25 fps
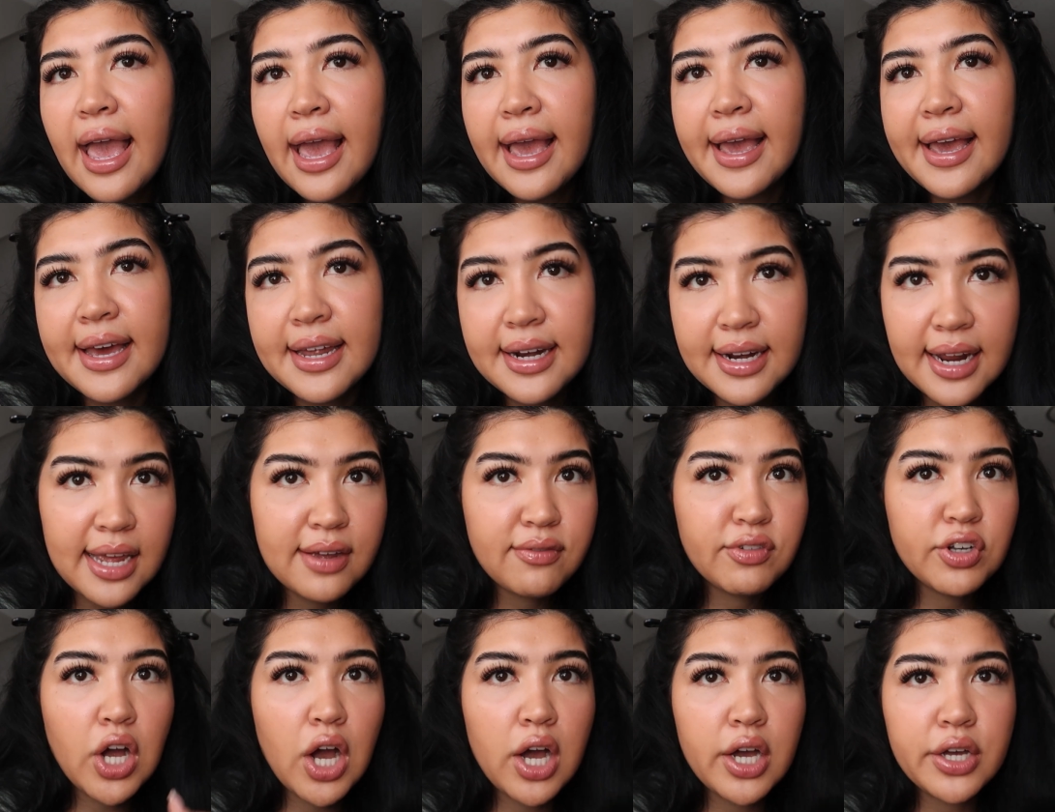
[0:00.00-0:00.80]
and
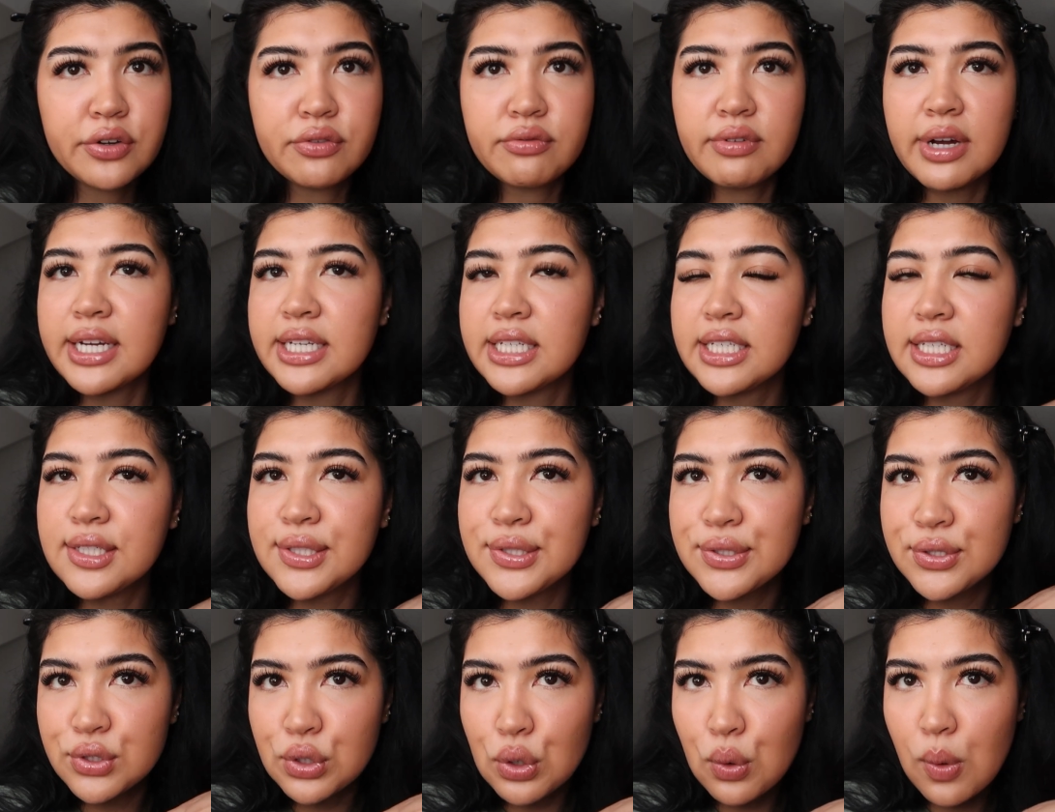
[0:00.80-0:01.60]
I've gotten ready
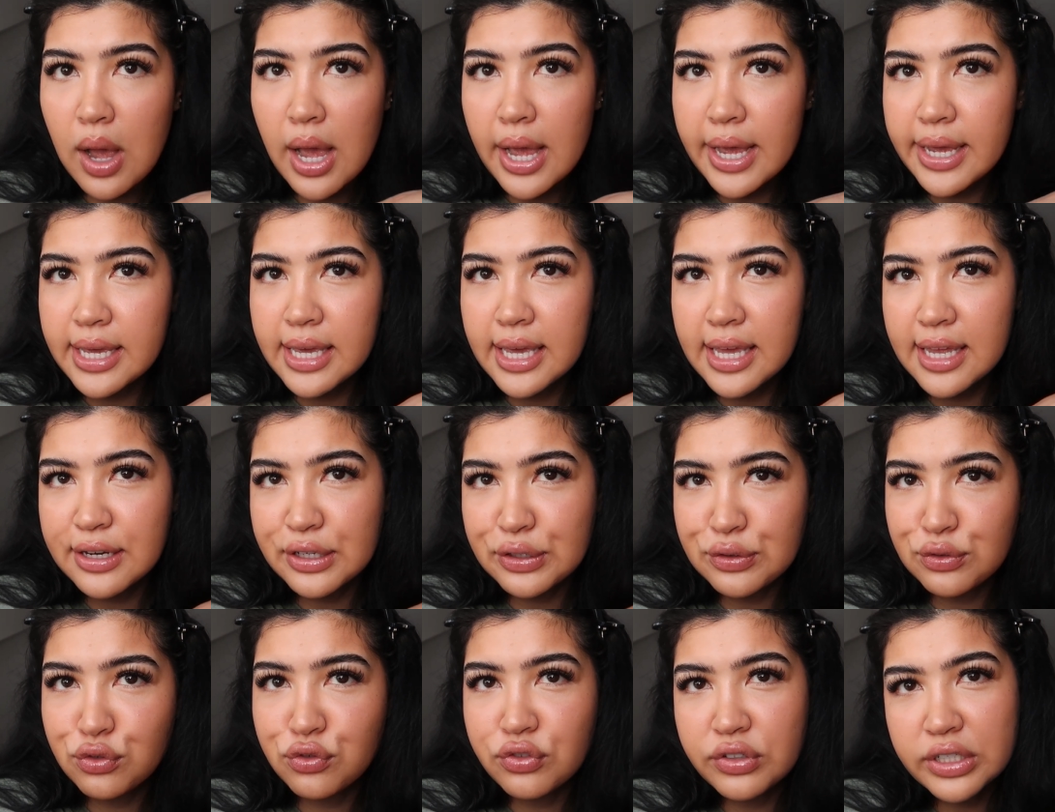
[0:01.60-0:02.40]
so I
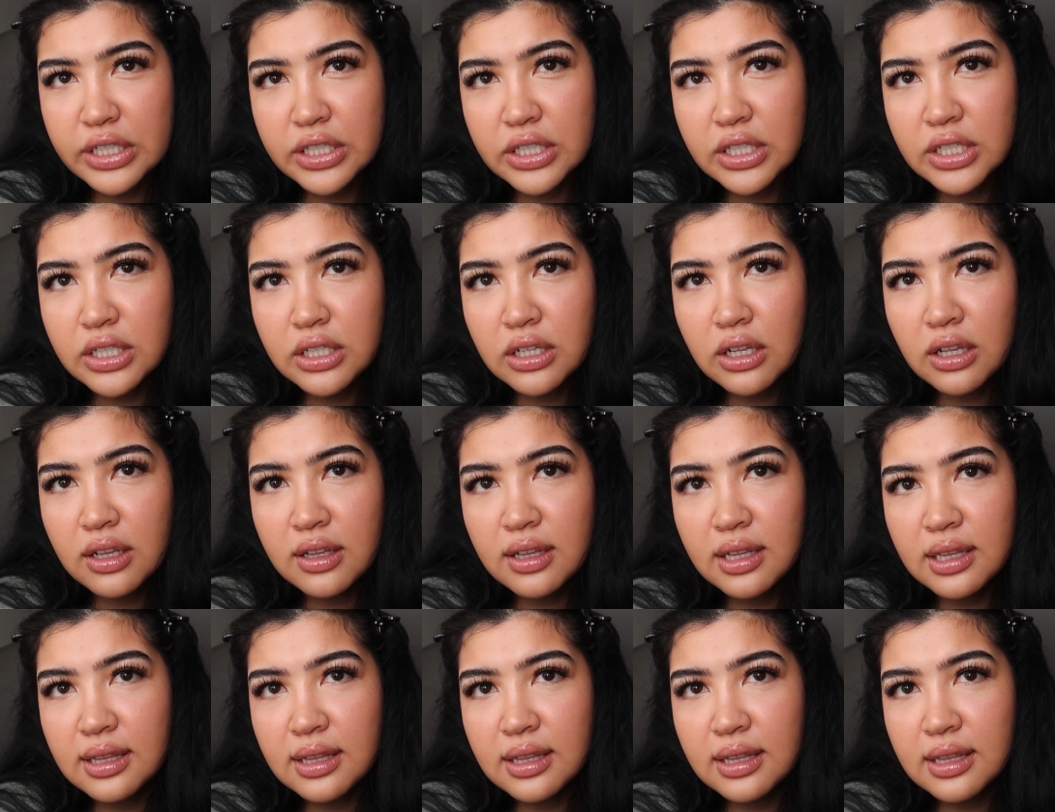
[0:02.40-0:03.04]
can feel